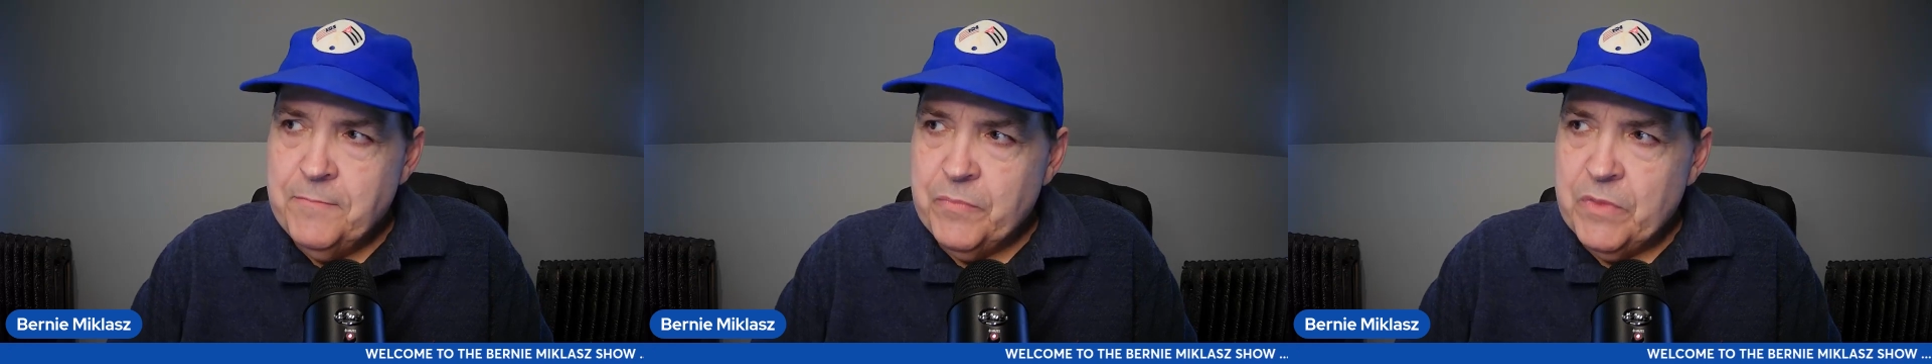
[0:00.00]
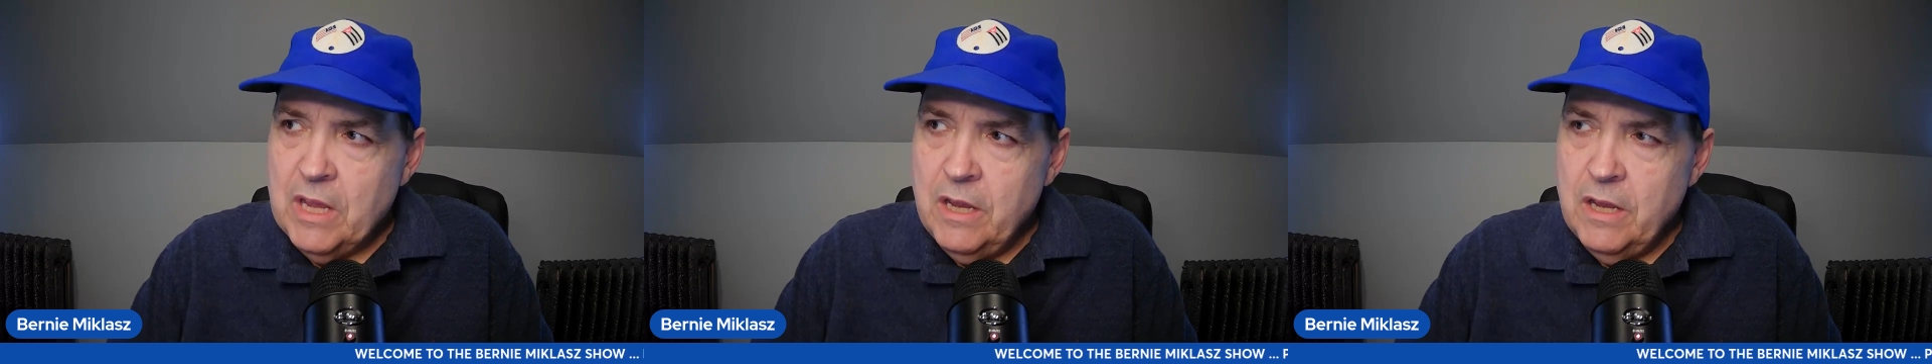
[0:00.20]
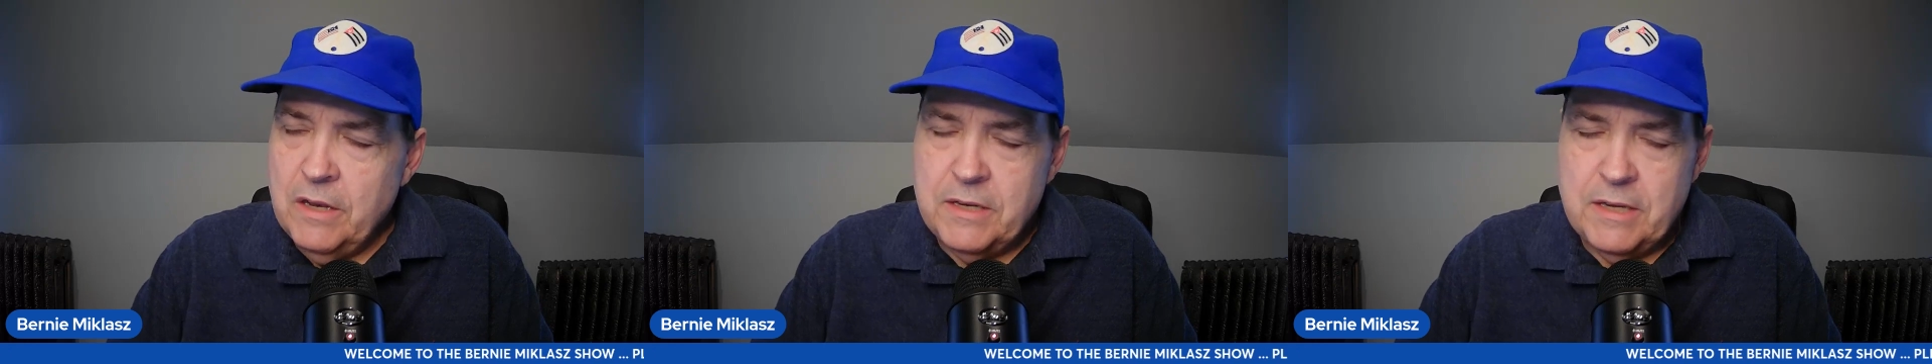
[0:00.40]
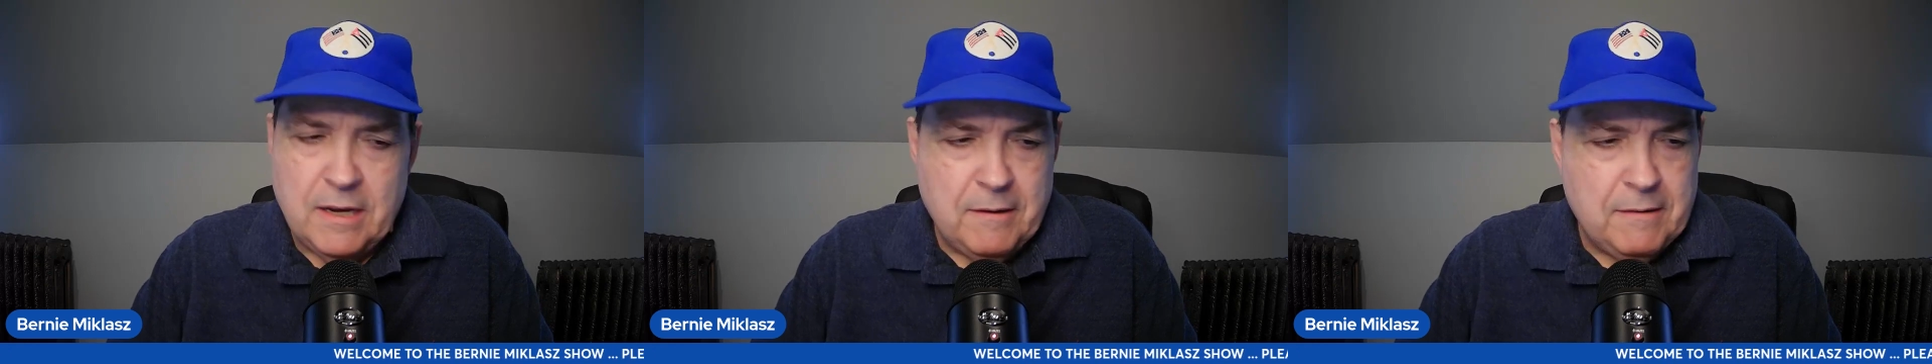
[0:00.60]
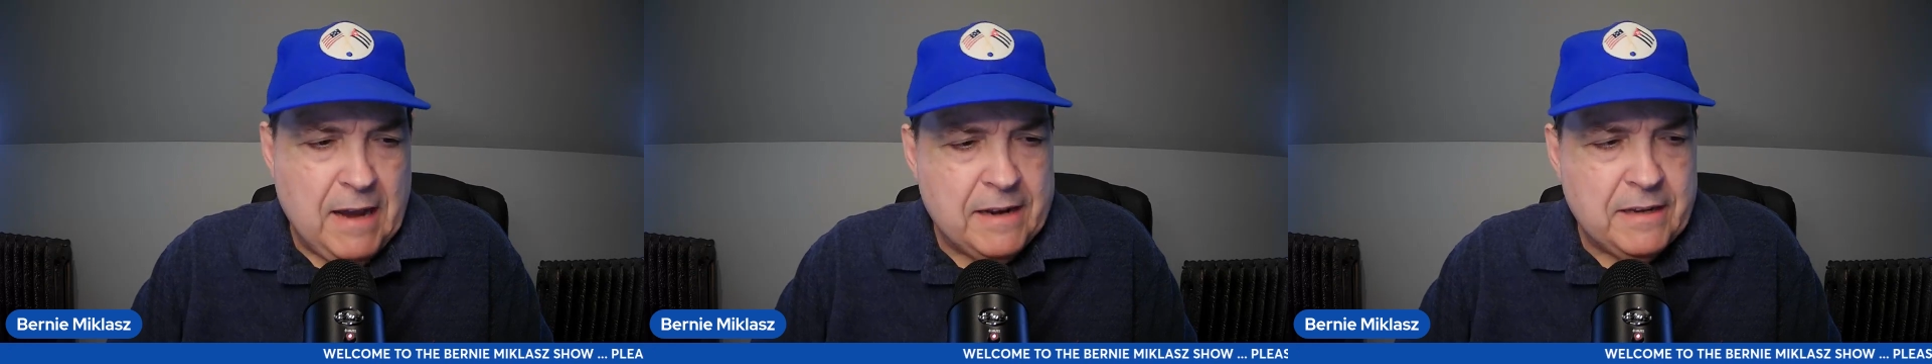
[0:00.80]
And
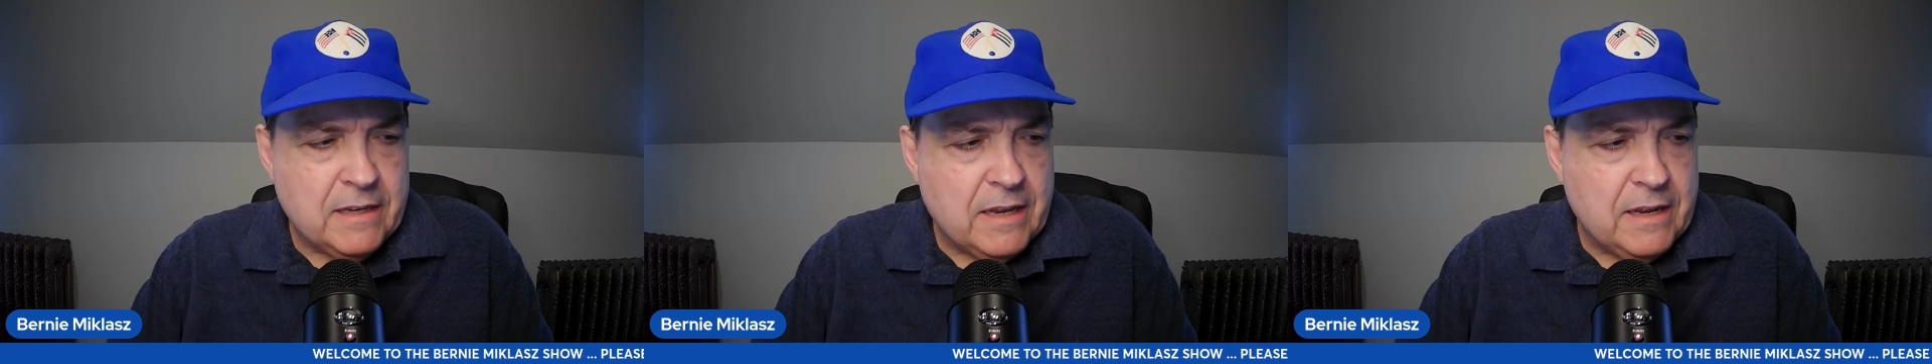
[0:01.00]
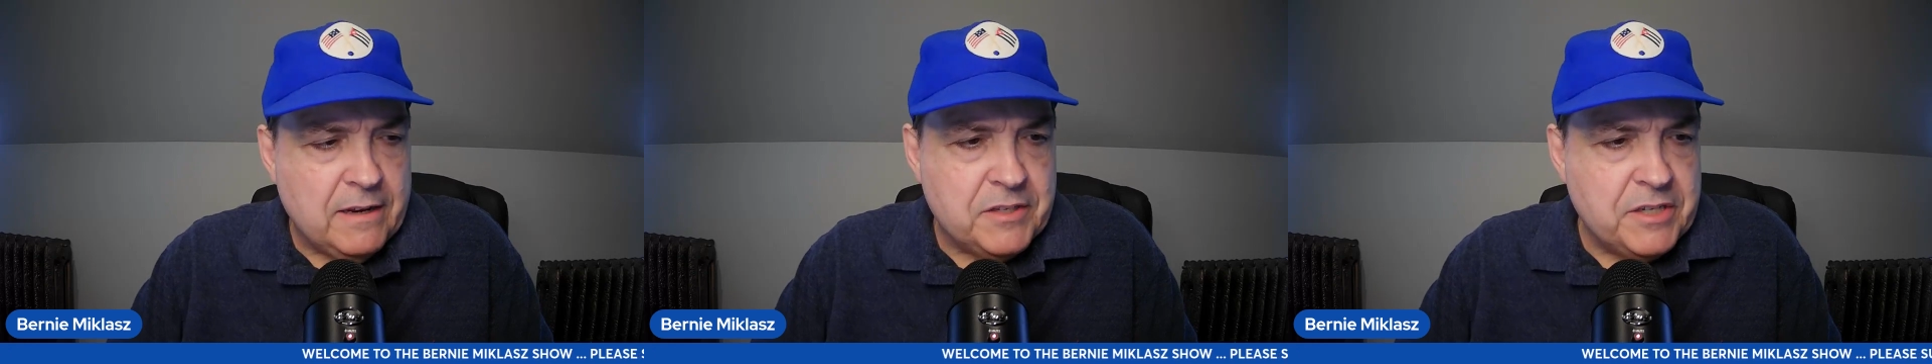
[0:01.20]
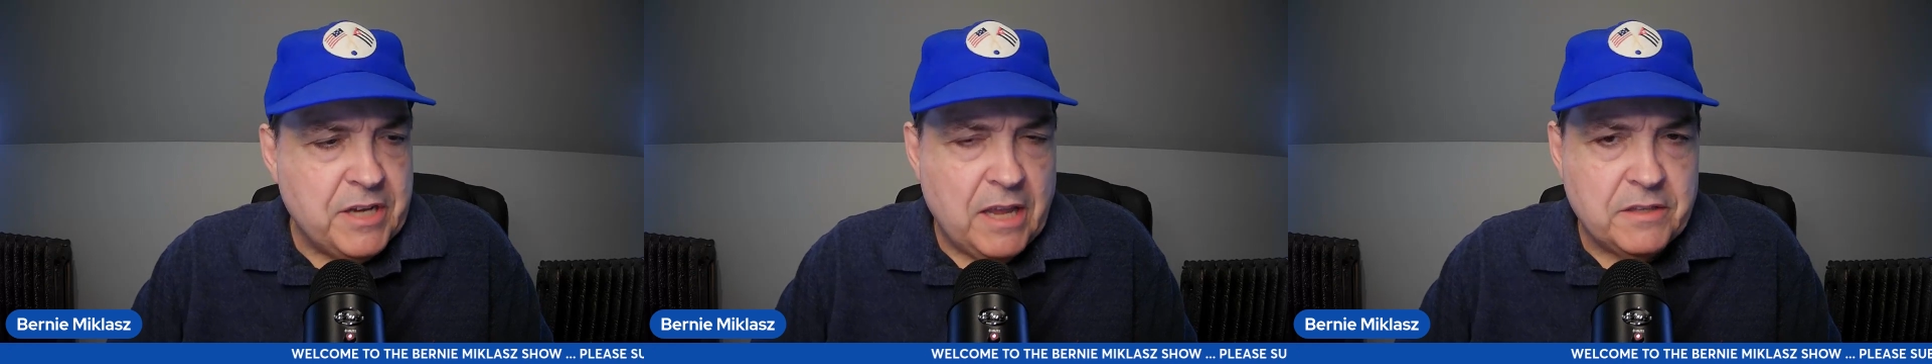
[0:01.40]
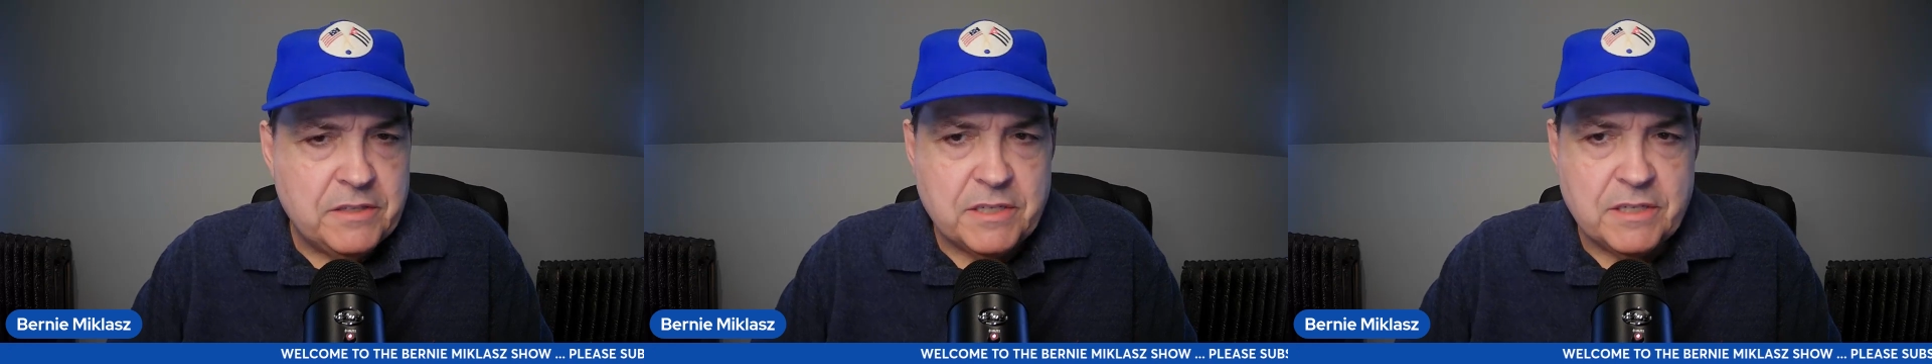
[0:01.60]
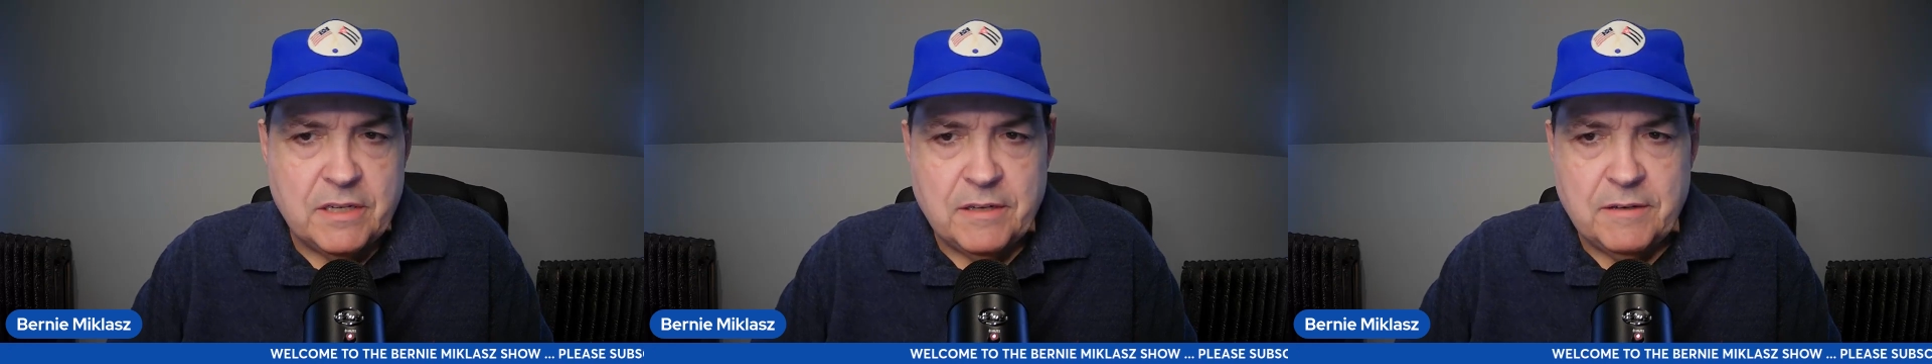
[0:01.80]
I didn't get a
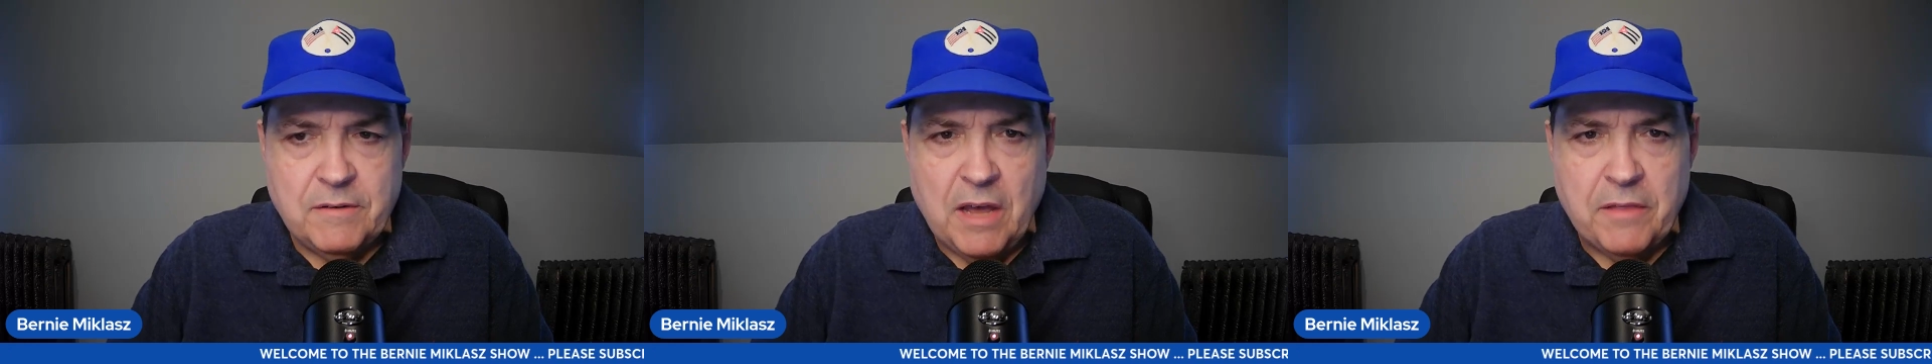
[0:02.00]
chance to,